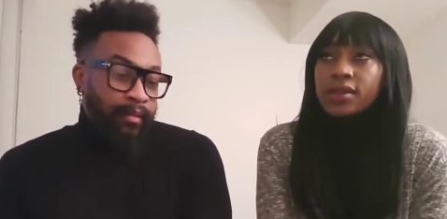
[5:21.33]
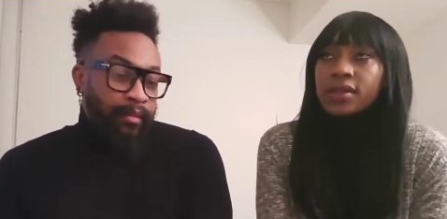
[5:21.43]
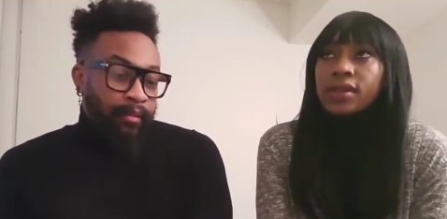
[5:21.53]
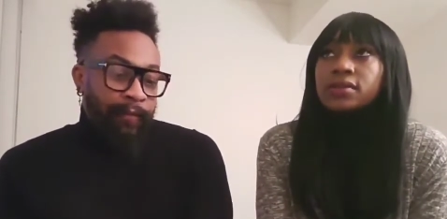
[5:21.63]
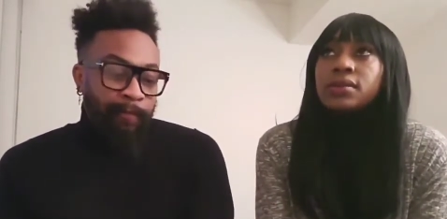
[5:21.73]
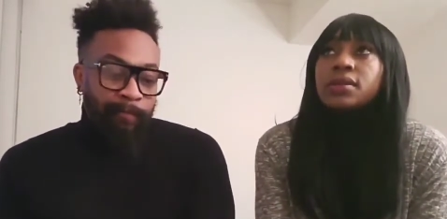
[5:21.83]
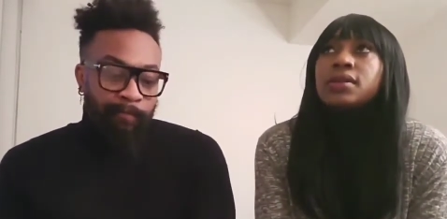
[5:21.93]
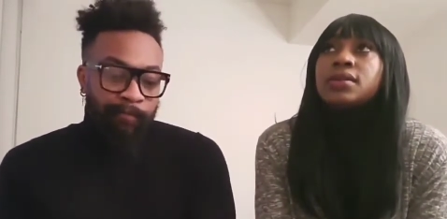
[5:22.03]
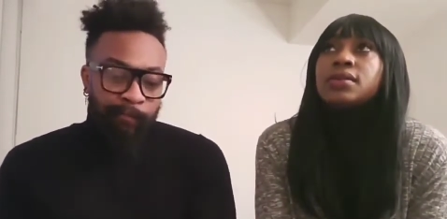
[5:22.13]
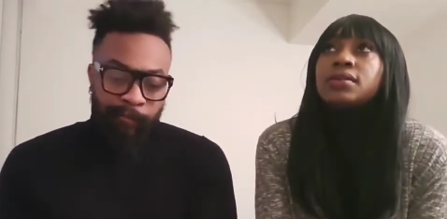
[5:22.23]
Speaker 1: earlier
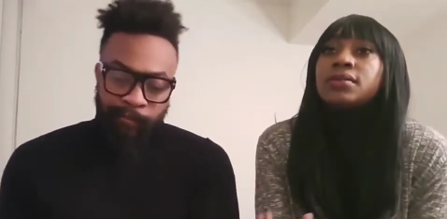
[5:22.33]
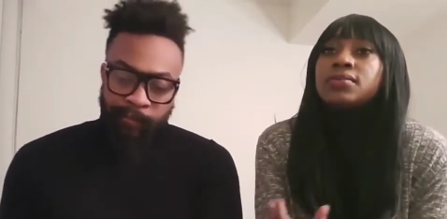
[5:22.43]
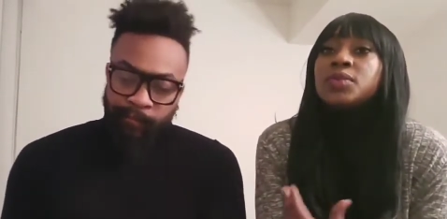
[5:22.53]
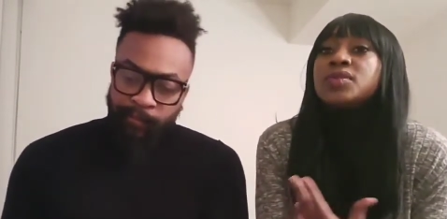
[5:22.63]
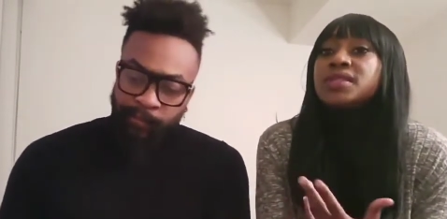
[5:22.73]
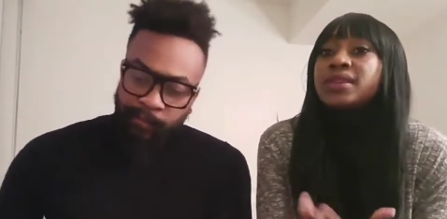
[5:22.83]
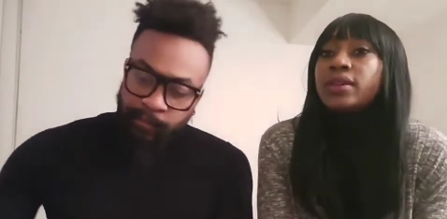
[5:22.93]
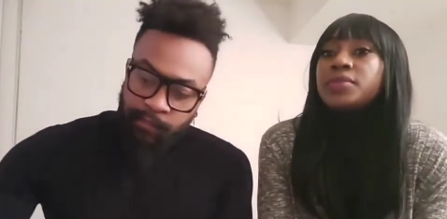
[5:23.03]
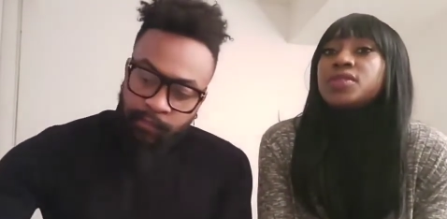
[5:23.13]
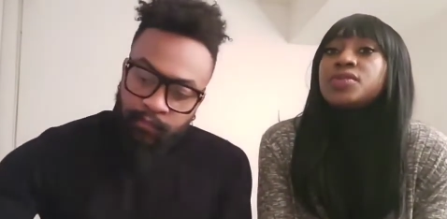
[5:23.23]
mm. people see
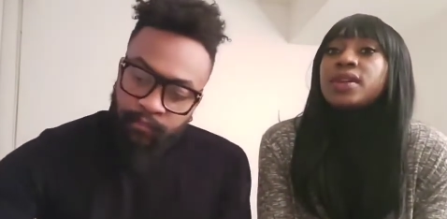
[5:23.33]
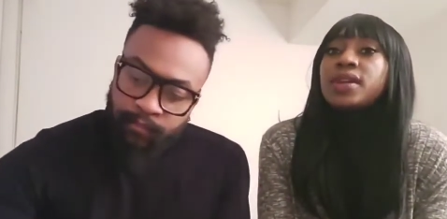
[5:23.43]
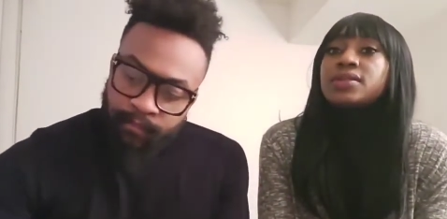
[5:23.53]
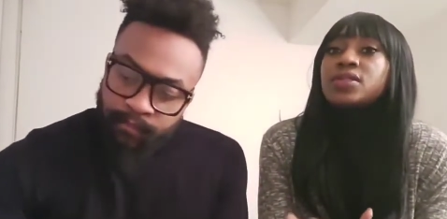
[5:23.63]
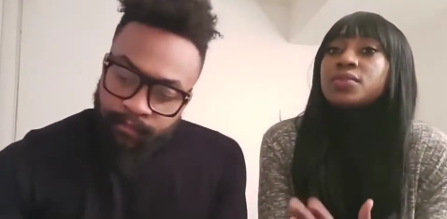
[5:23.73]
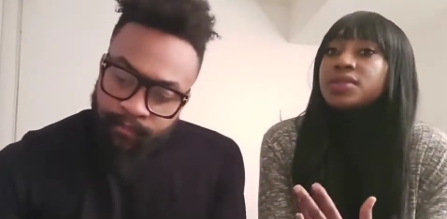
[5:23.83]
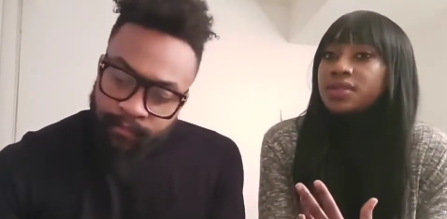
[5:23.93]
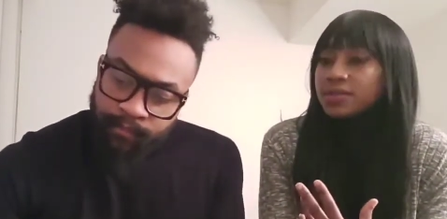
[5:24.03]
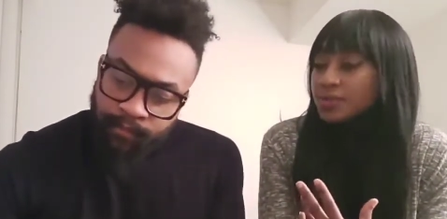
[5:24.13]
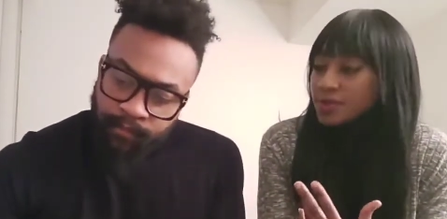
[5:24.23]
chemistry as
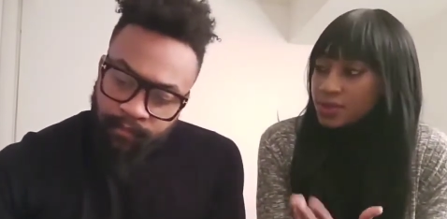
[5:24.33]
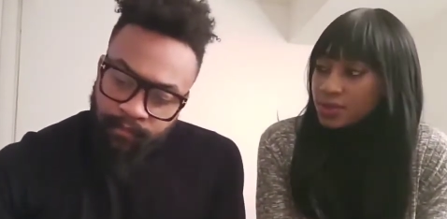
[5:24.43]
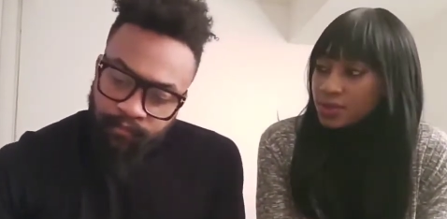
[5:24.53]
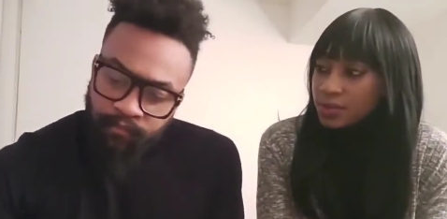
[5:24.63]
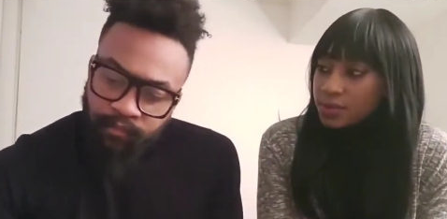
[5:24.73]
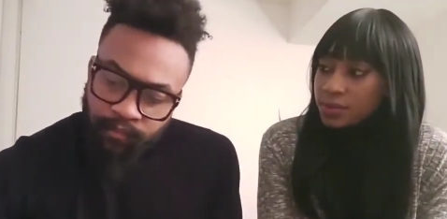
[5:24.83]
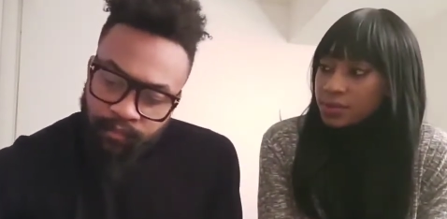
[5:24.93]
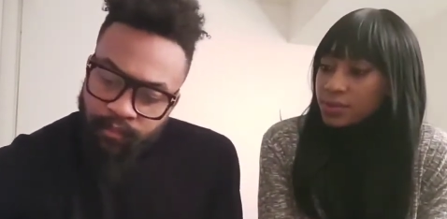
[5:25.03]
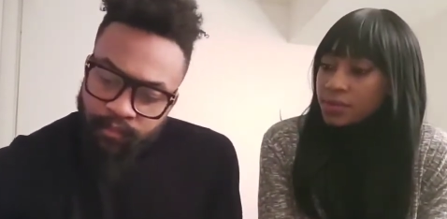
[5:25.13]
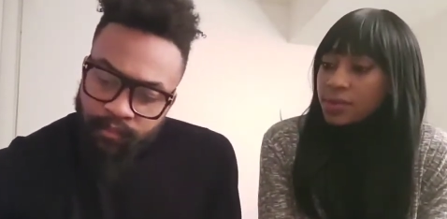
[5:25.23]
something physical
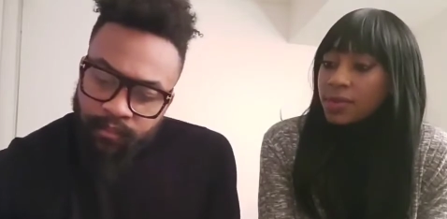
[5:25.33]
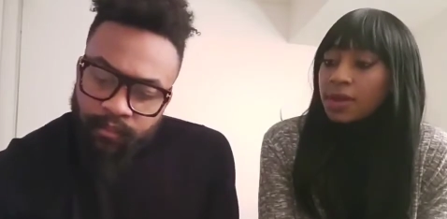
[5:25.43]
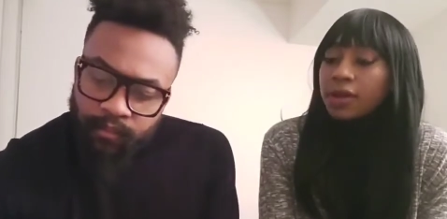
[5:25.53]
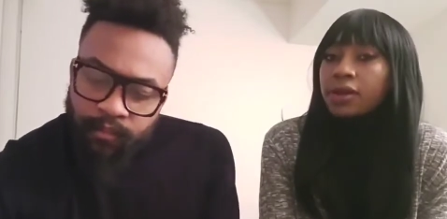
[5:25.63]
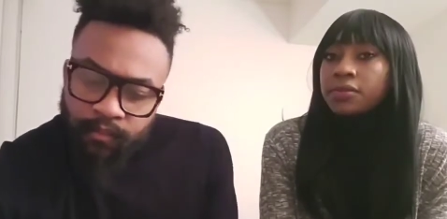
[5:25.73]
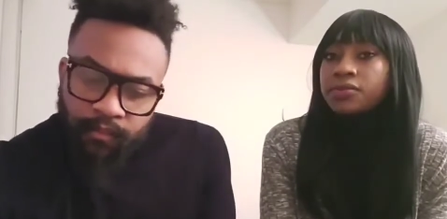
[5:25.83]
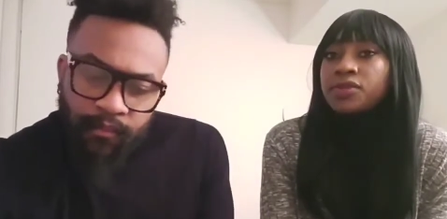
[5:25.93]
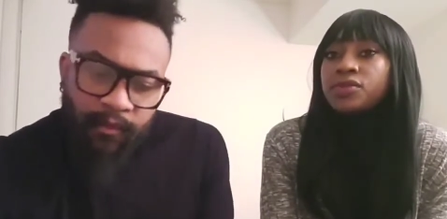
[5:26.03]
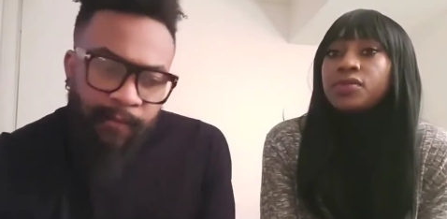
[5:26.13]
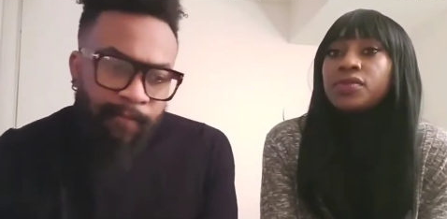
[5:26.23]
um, do
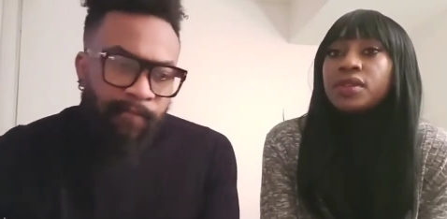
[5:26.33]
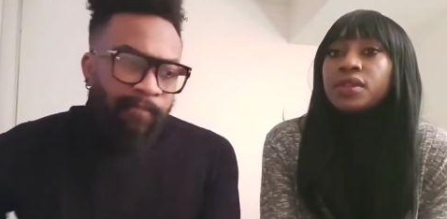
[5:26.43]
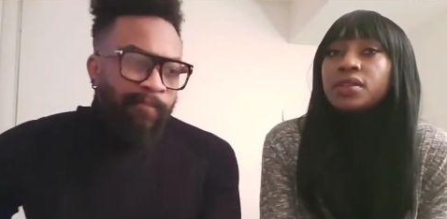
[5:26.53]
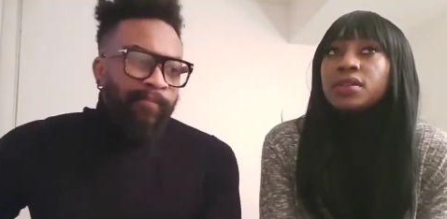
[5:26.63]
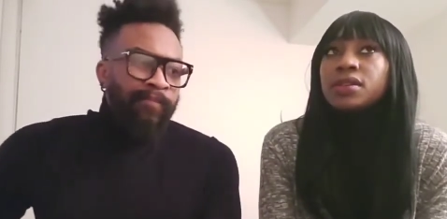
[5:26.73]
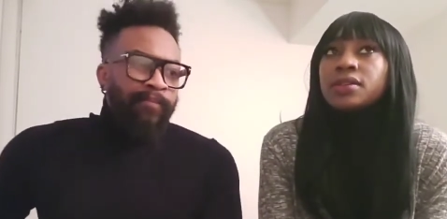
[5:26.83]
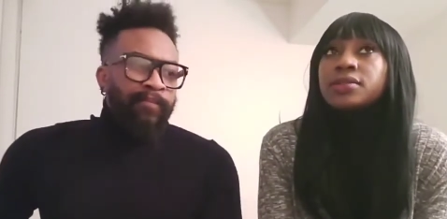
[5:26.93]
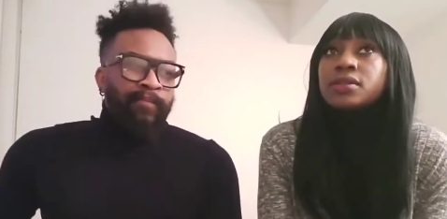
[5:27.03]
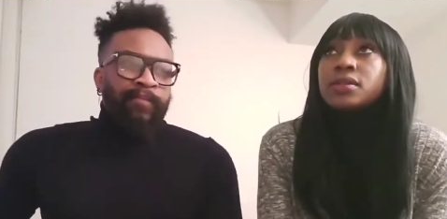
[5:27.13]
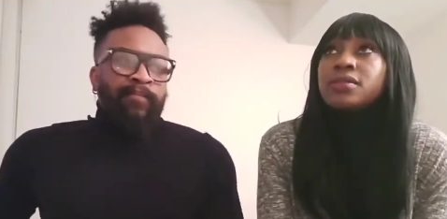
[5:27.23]
you think
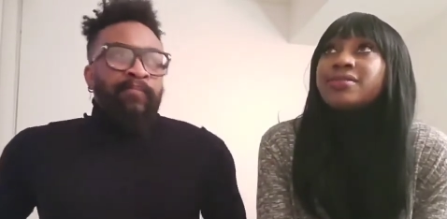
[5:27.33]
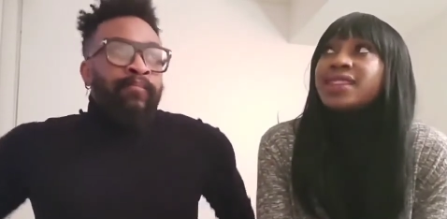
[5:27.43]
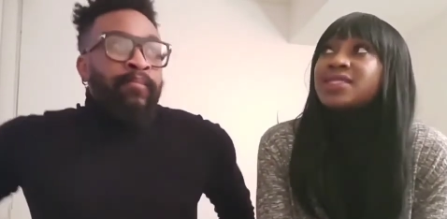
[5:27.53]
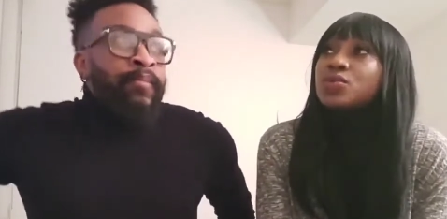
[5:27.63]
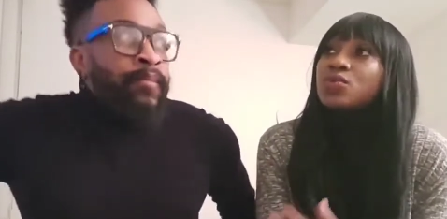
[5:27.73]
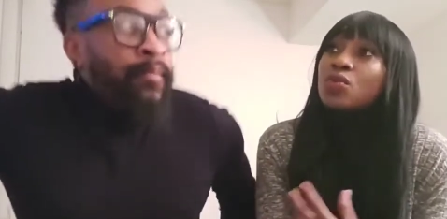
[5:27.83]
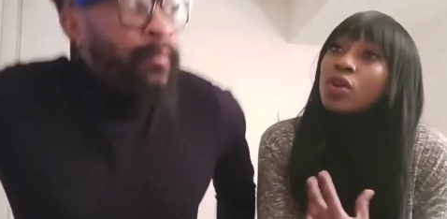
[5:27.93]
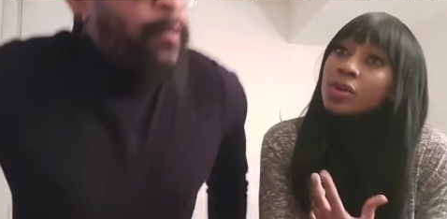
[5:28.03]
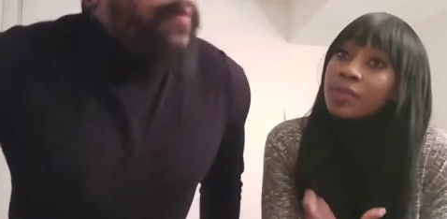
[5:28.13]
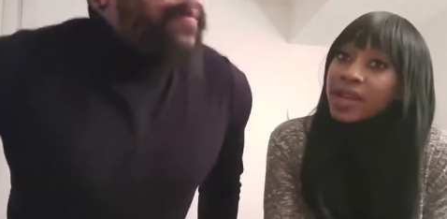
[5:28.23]
that's a
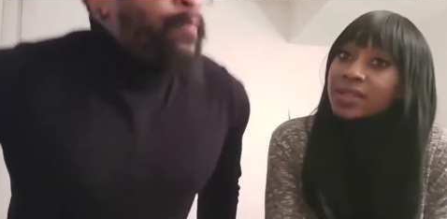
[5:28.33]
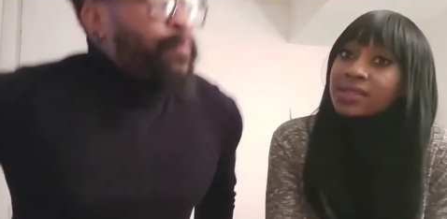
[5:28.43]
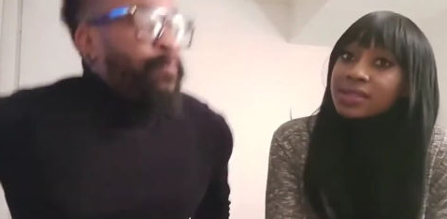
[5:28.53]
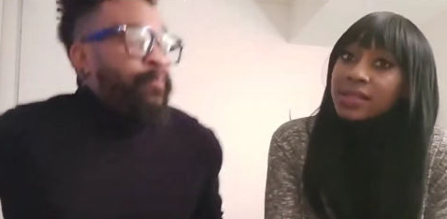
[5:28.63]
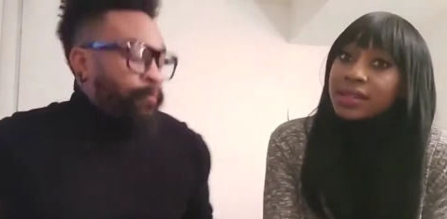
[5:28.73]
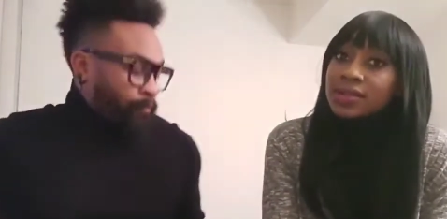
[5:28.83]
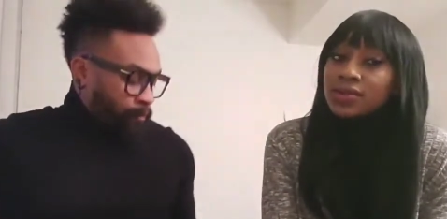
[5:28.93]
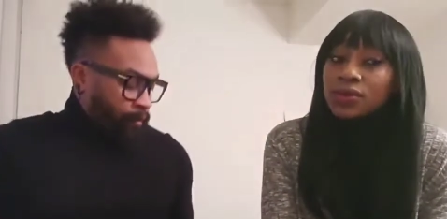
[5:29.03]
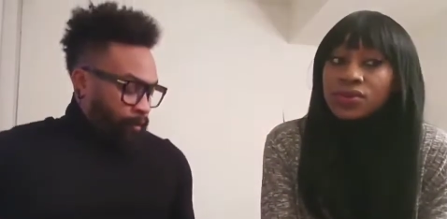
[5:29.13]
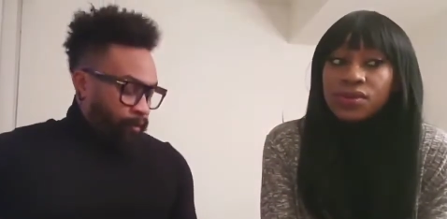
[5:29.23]
wrong mindset
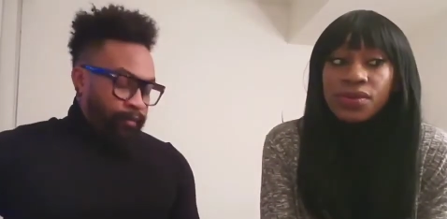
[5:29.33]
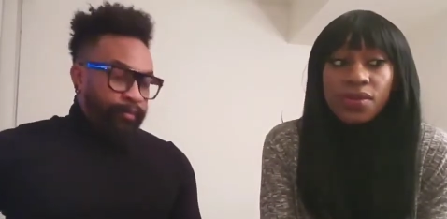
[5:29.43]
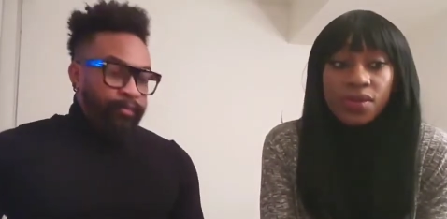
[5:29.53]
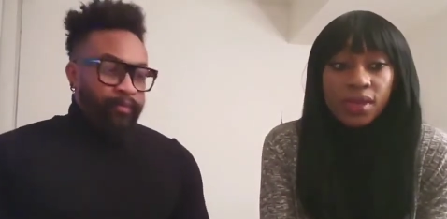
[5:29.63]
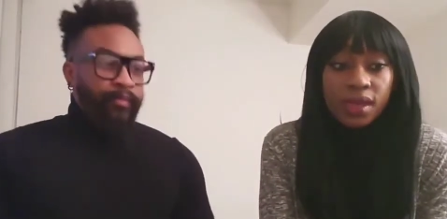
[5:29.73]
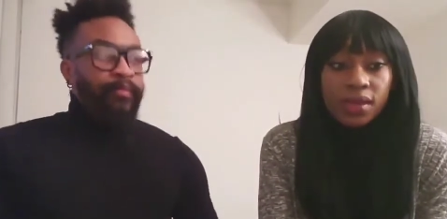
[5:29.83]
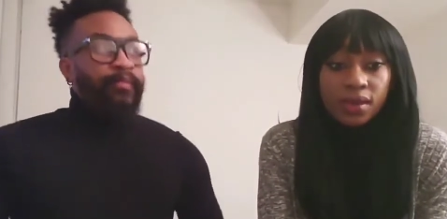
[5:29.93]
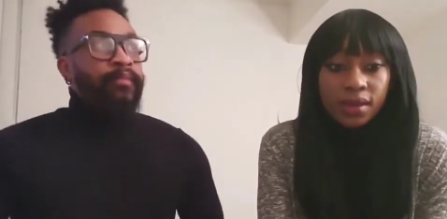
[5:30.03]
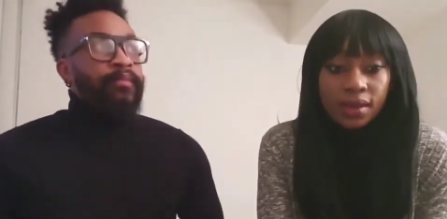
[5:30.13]
or do you think